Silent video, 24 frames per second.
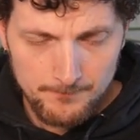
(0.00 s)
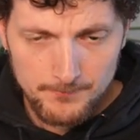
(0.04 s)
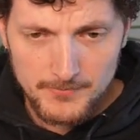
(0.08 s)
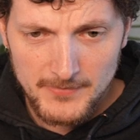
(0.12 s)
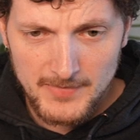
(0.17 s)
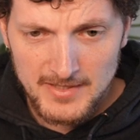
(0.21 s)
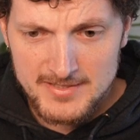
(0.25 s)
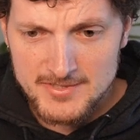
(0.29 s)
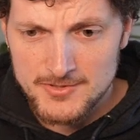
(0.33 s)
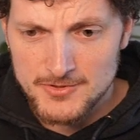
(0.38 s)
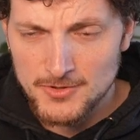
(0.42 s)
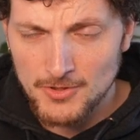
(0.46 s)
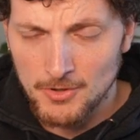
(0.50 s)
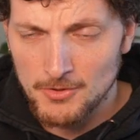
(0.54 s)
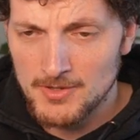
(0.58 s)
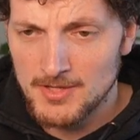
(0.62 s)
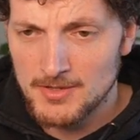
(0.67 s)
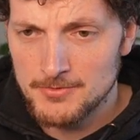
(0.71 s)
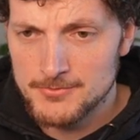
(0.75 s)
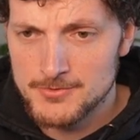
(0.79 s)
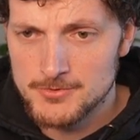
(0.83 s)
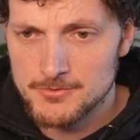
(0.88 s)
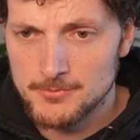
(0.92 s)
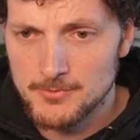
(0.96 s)
that you don't
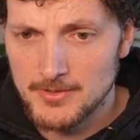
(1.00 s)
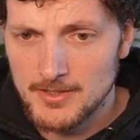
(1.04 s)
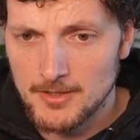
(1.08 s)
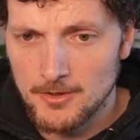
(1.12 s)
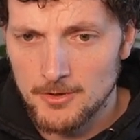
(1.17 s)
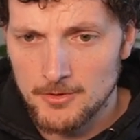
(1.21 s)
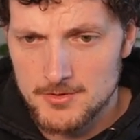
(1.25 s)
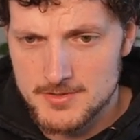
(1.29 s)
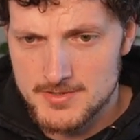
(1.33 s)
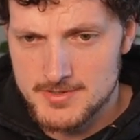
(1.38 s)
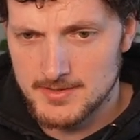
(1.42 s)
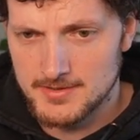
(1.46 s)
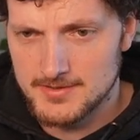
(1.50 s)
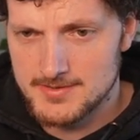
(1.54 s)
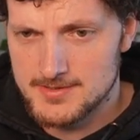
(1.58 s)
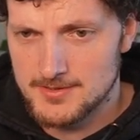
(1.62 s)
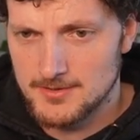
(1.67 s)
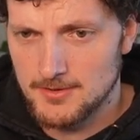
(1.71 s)
have to reload it